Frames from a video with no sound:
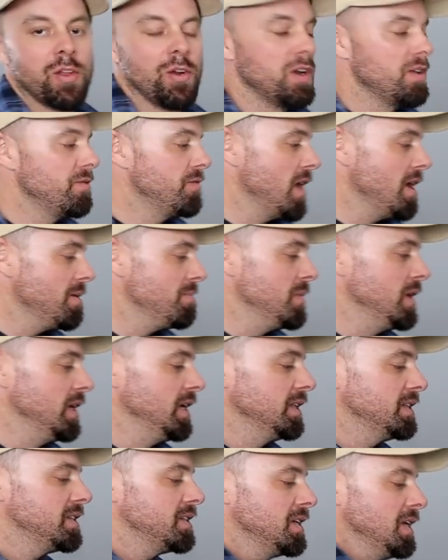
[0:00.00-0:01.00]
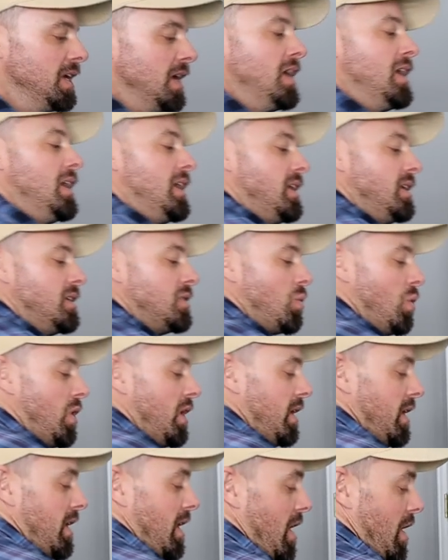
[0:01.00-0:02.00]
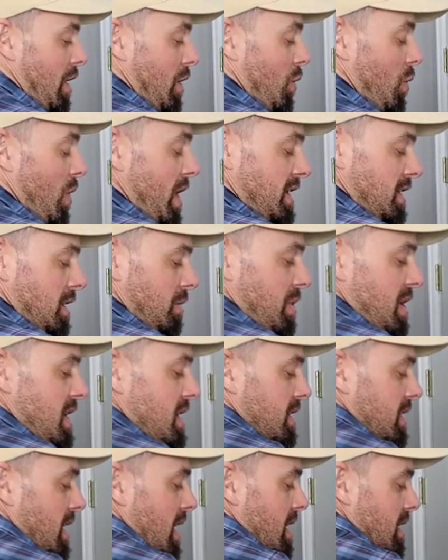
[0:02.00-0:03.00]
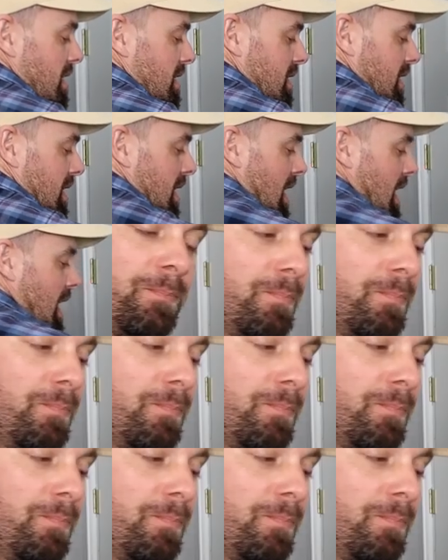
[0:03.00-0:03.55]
thirty-five minutes is what our recipe says.